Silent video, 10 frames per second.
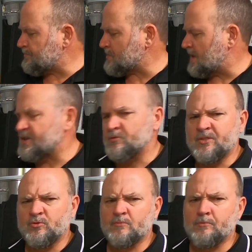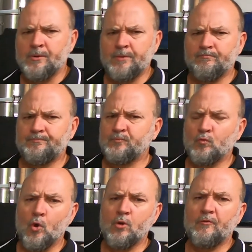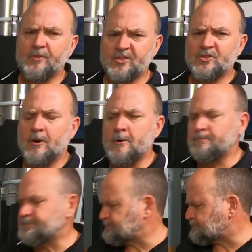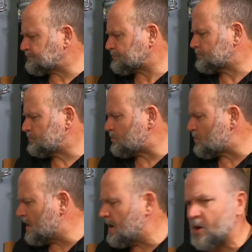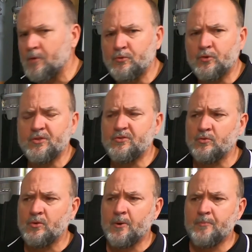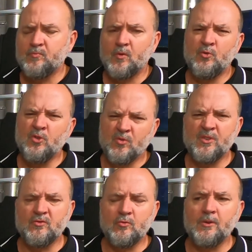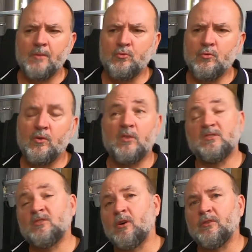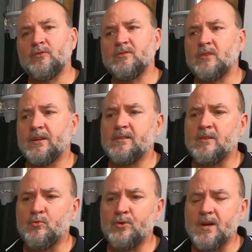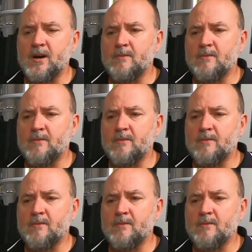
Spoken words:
I think crystal's probably wrong for this style. I'd put crystal, well not crystal, but I put, well it's kind of crystal I guess. I put